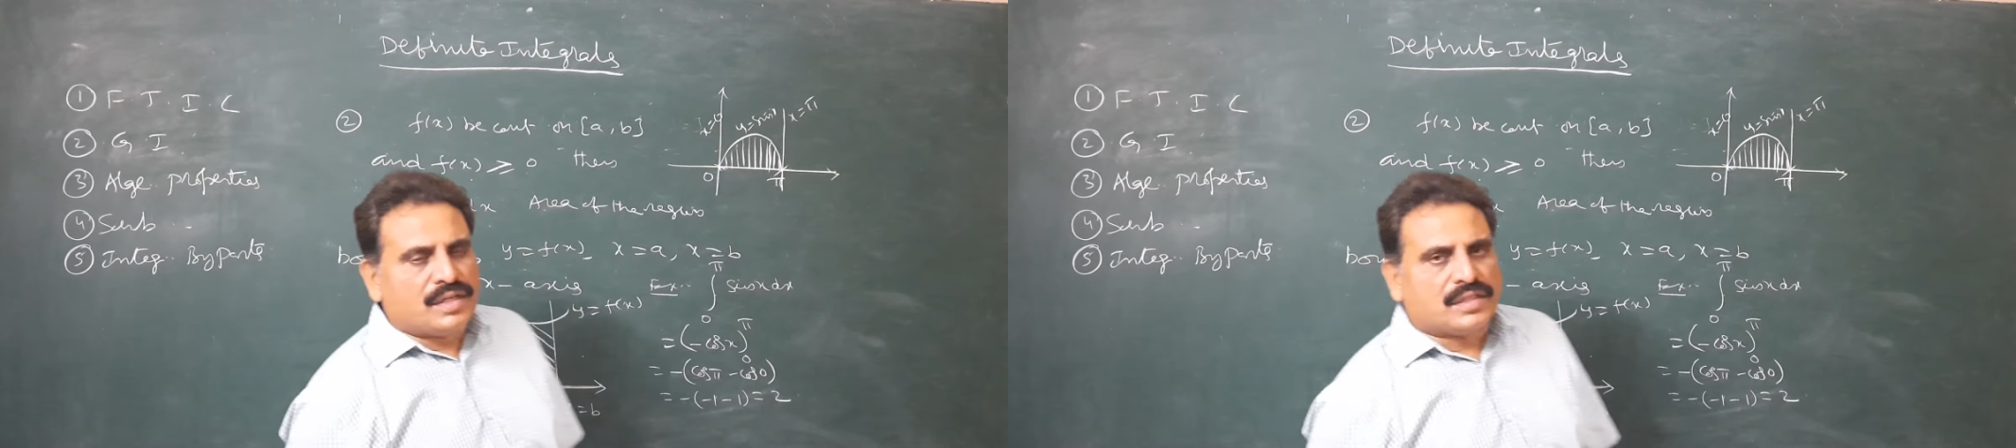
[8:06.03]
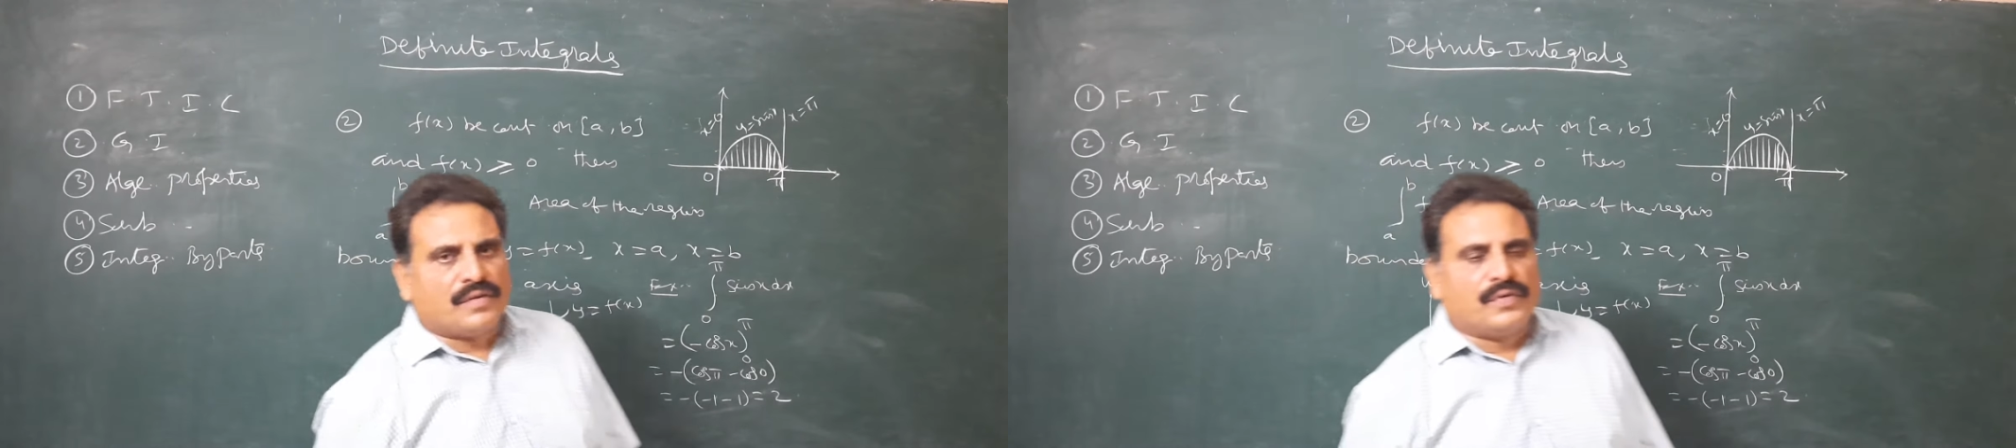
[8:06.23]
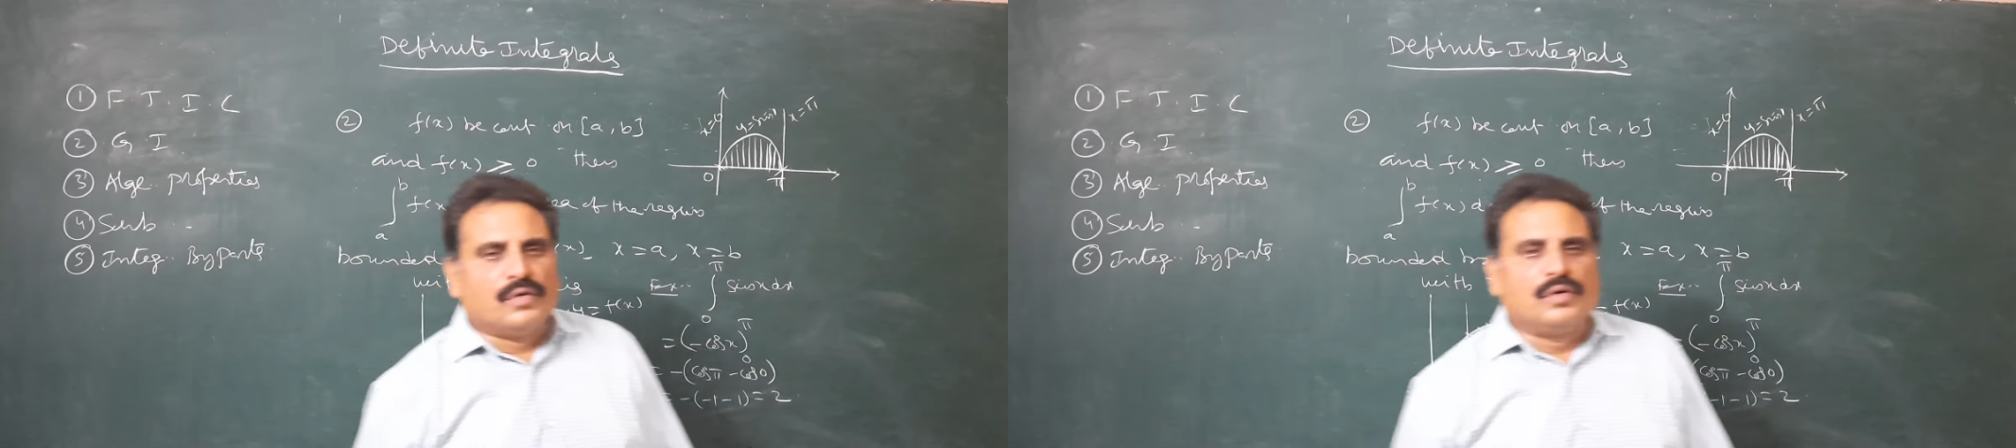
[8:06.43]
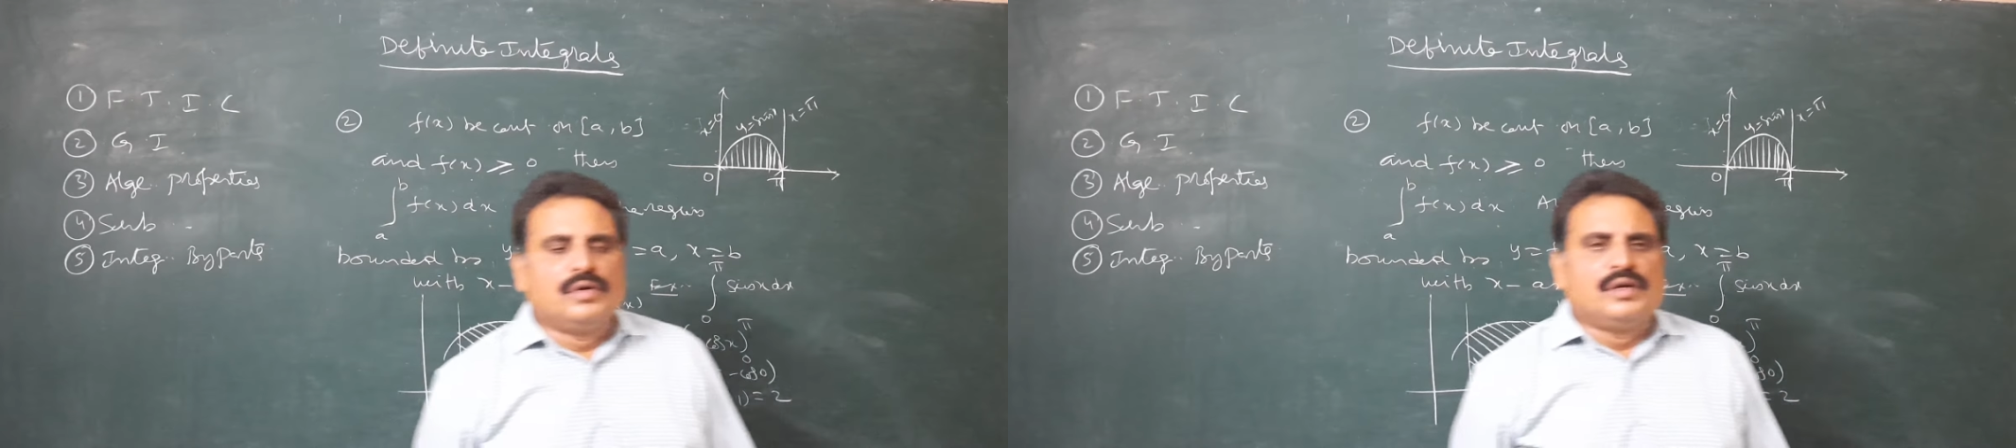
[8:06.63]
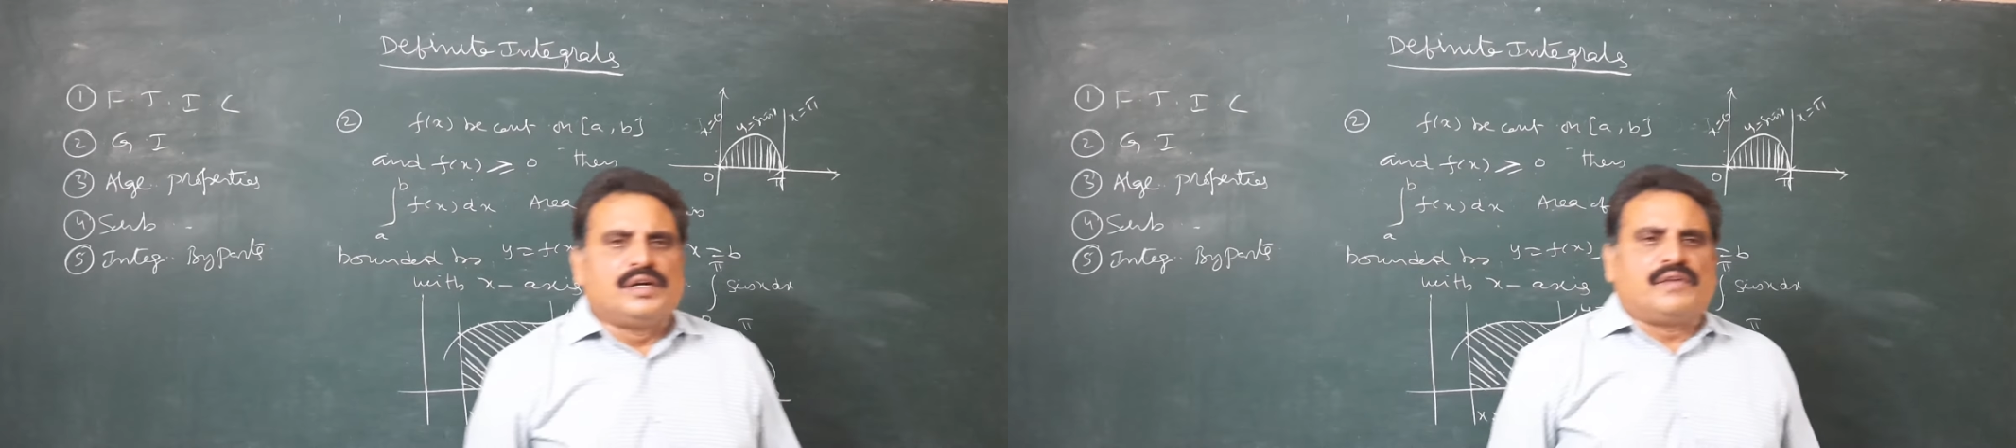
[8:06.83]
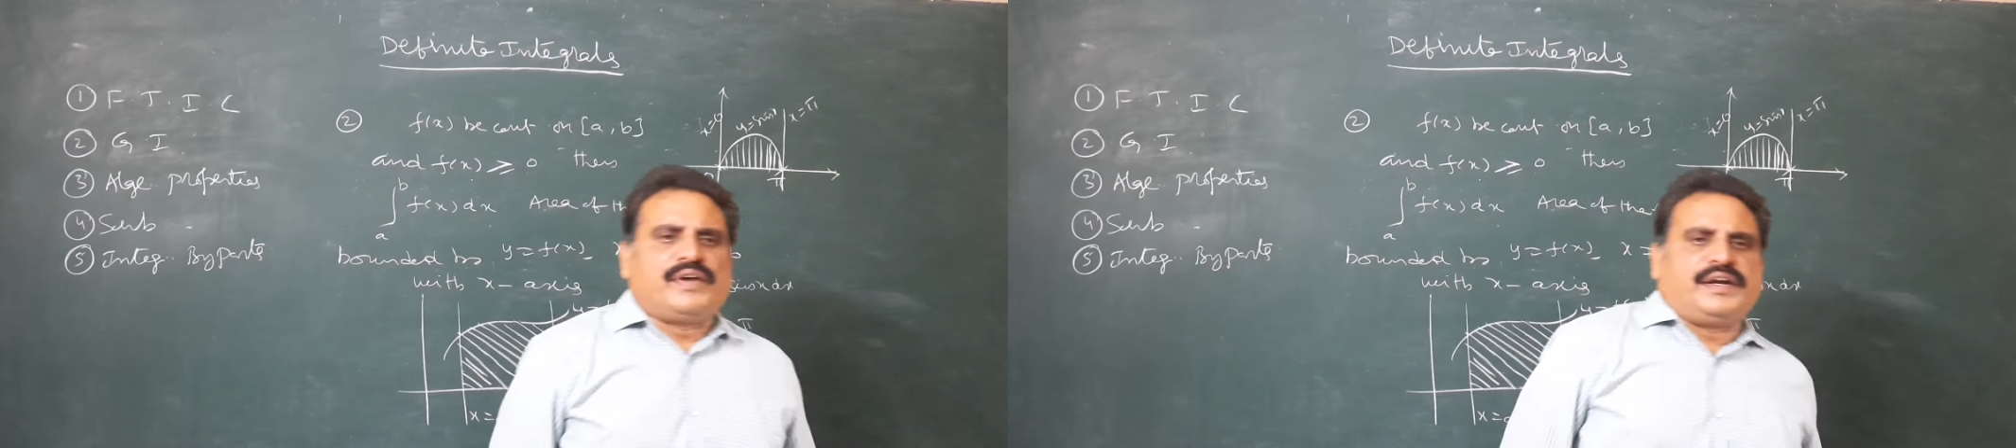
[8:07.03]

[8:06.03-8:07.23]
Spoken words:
of definite